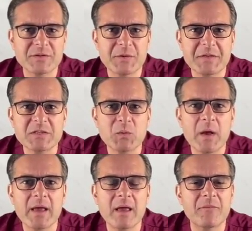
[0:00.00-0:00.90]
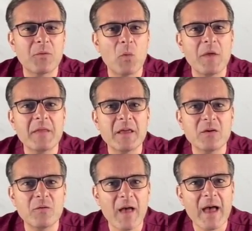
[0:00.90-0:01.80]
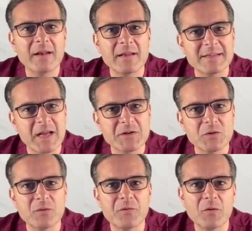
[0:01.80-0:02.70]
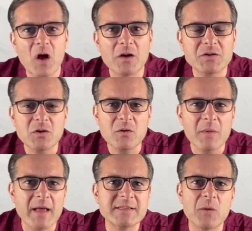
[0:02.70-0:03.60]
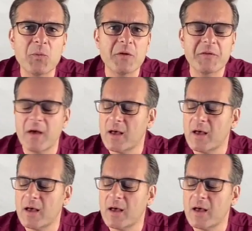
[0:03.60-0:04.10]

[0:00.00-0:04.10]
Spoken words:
So this way, if the one that you had scheduled for long-term ends up with